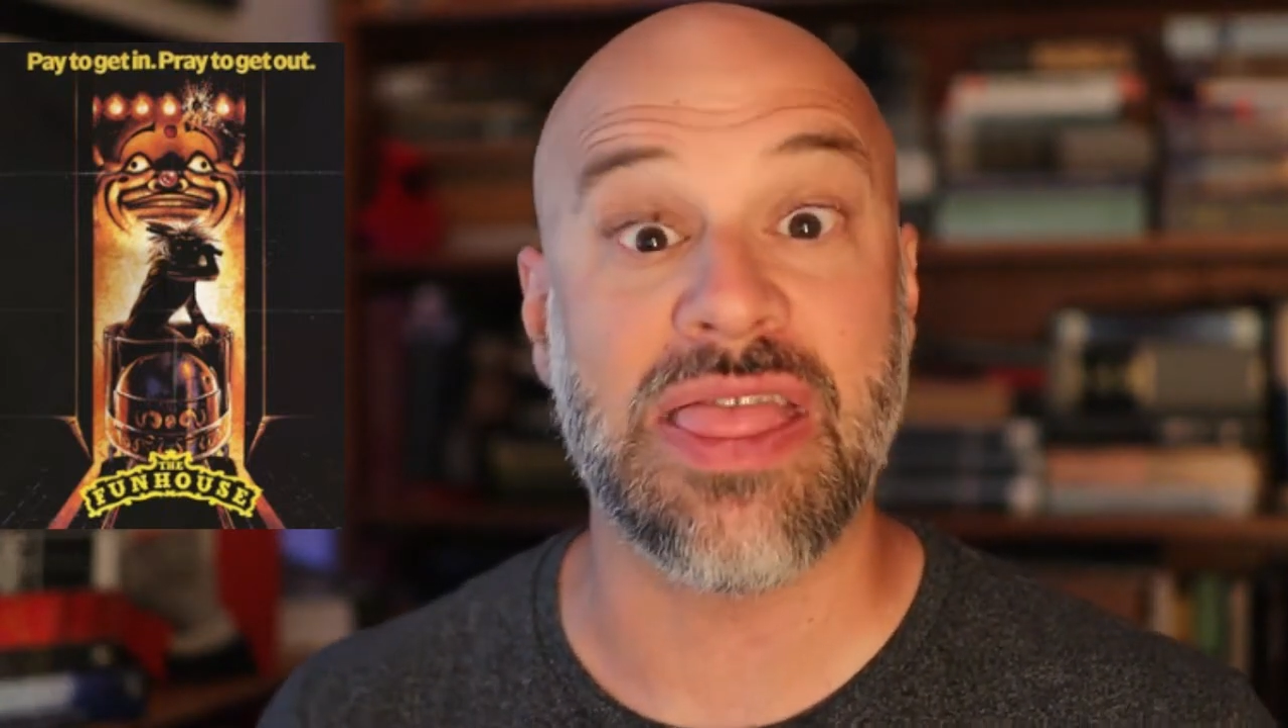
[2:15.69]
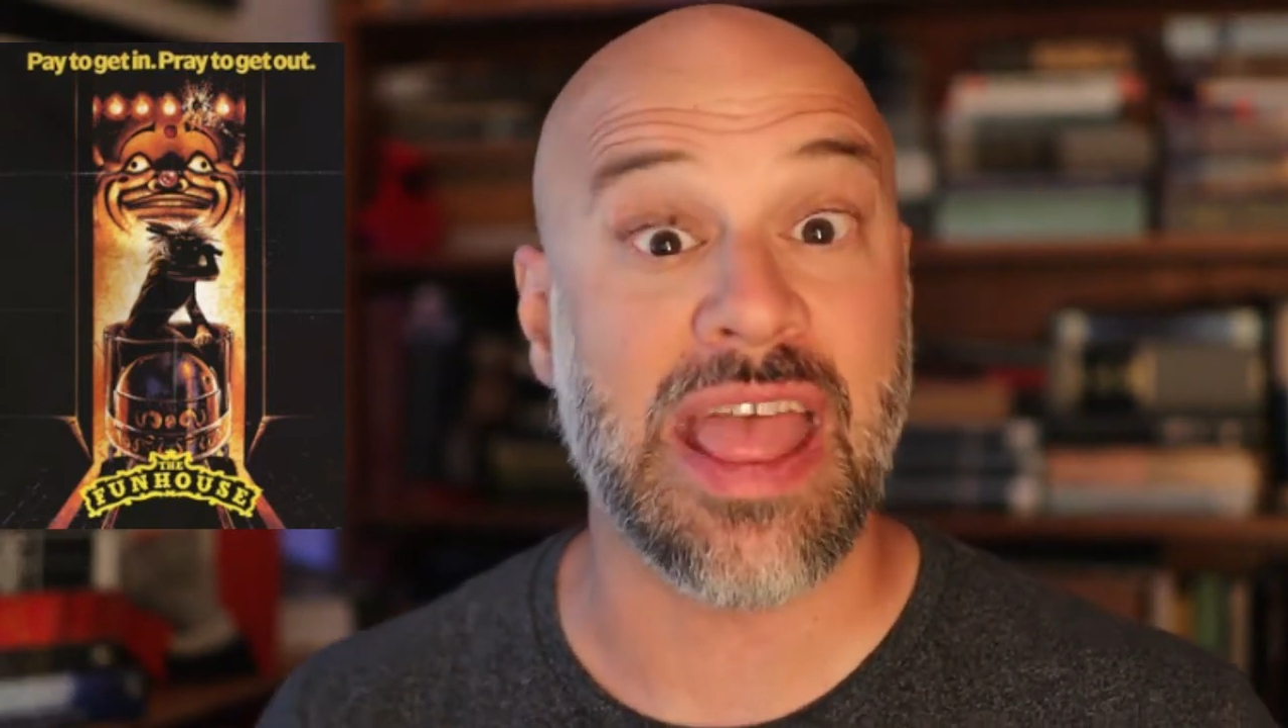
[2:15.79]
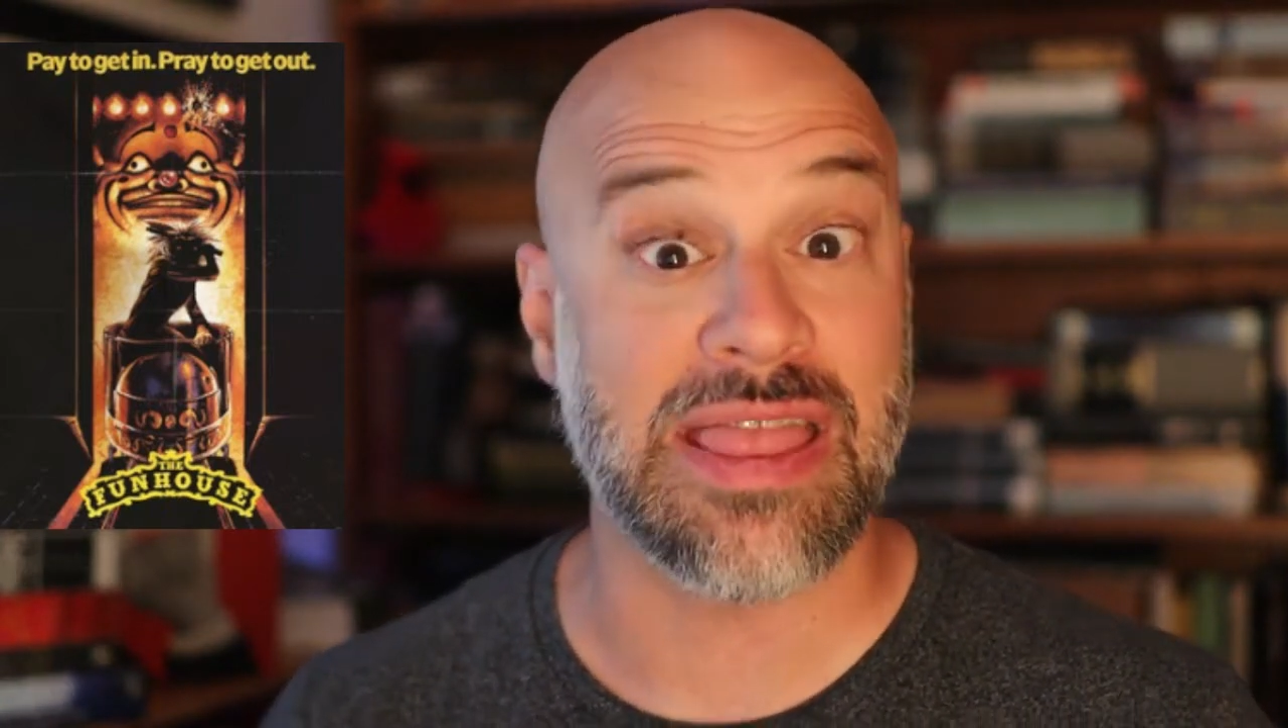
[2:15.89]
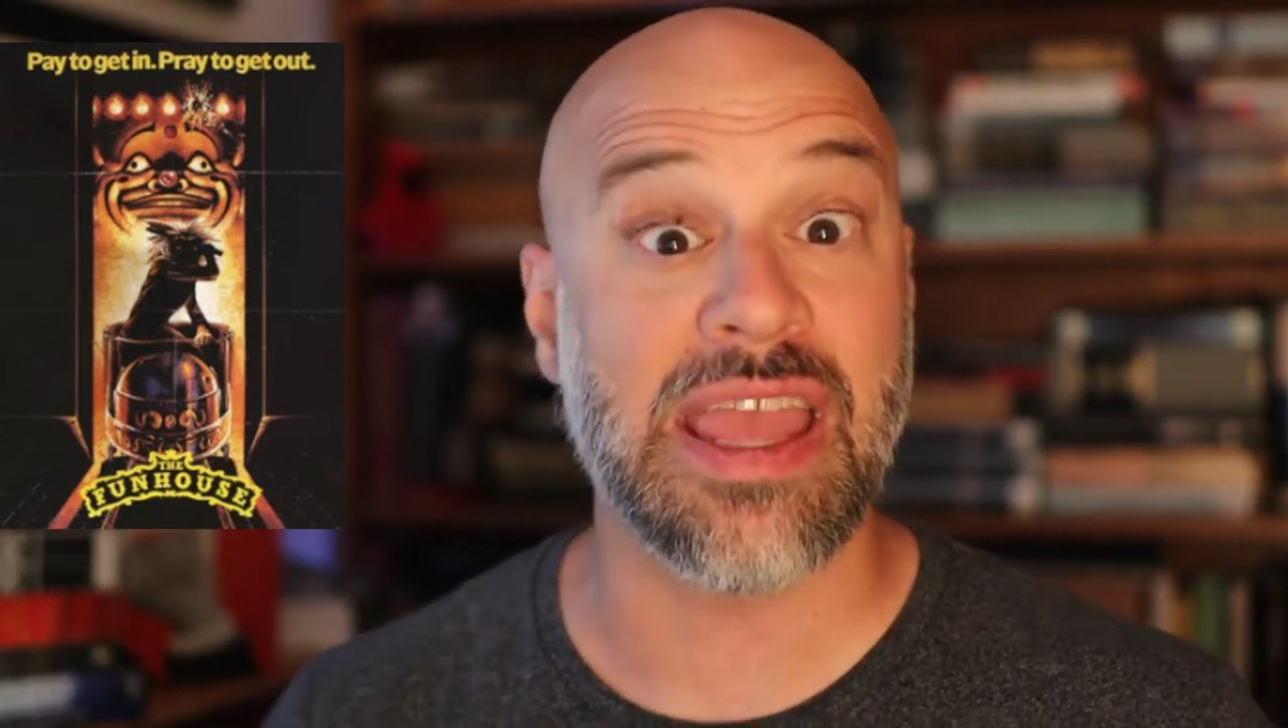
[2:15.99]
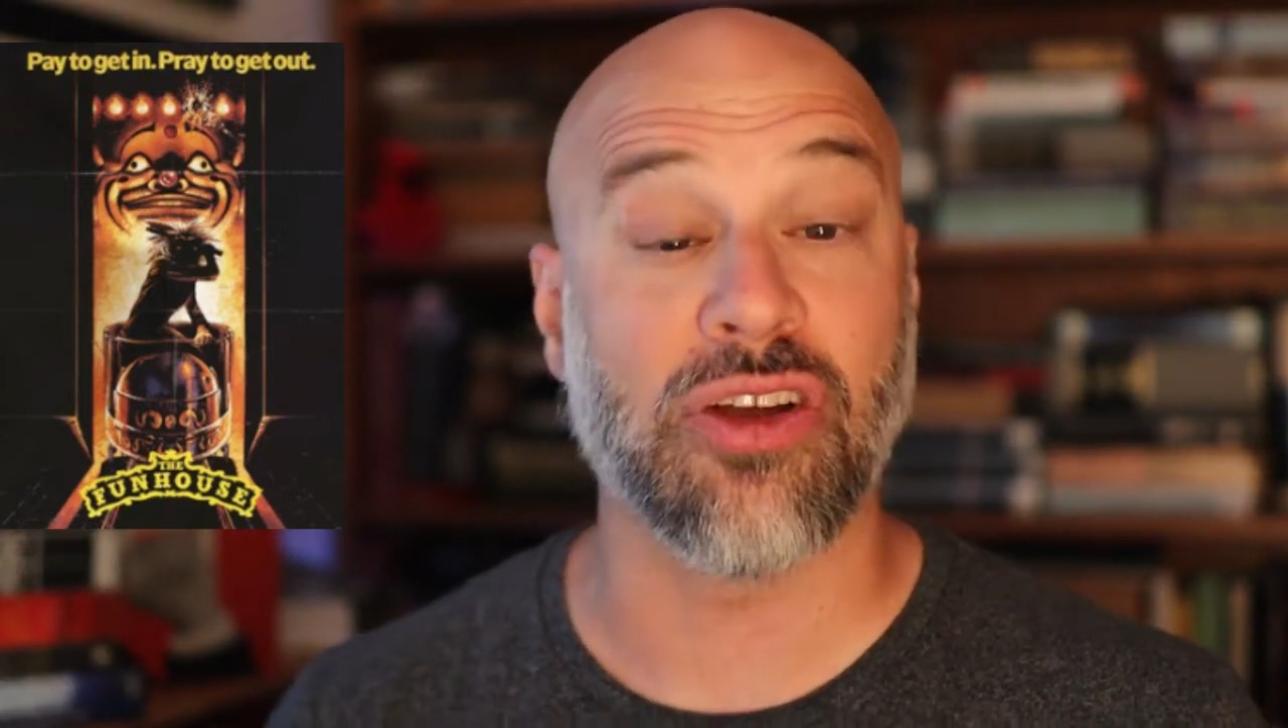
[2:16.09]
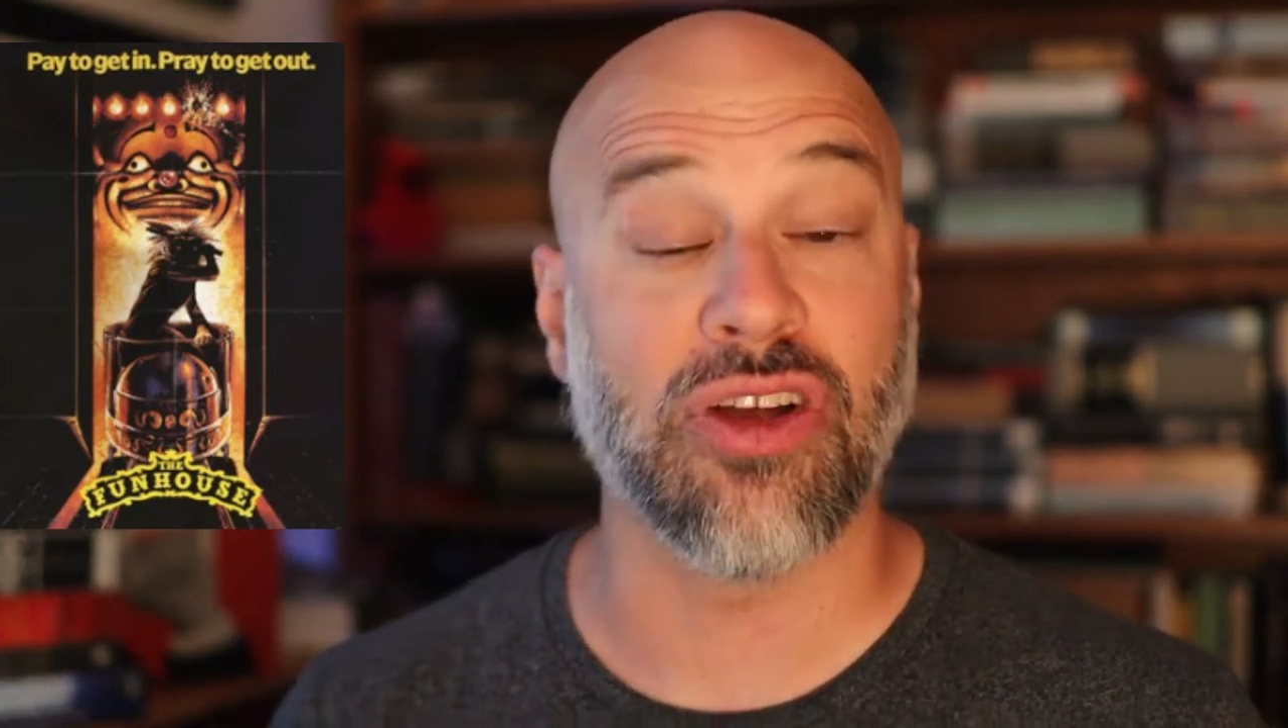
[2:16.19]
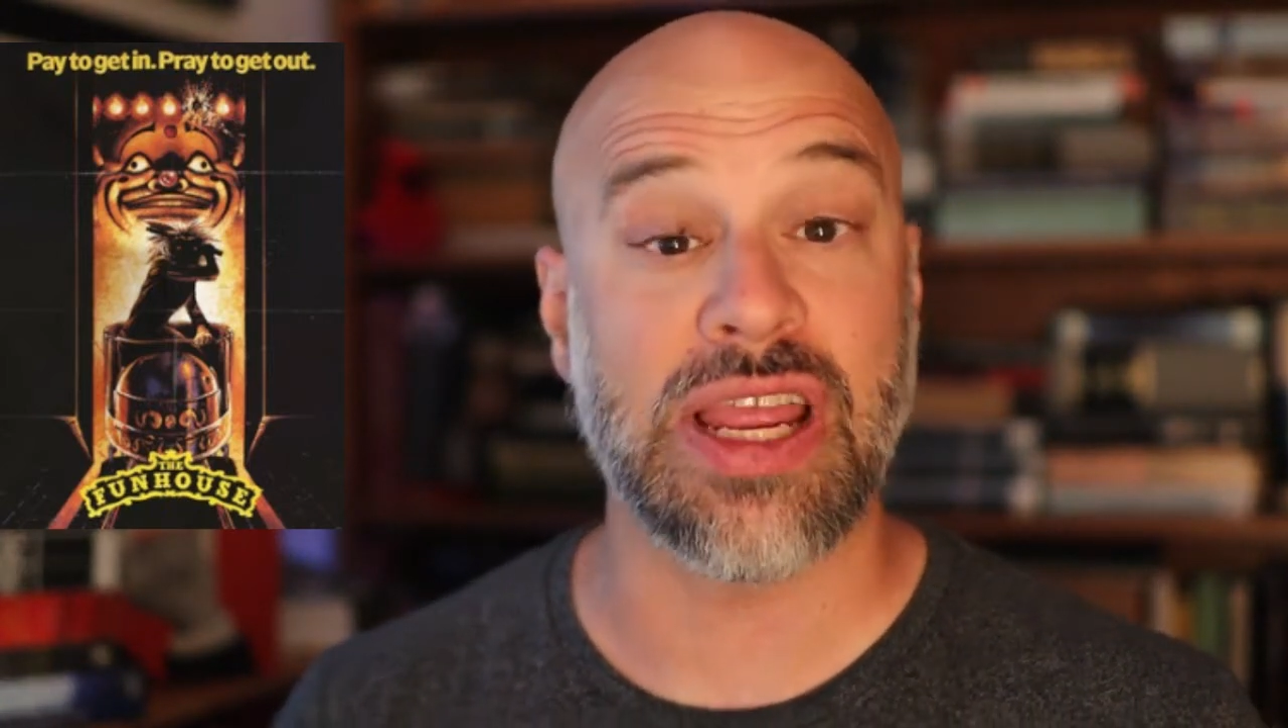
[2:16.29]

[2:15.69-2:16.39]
that they are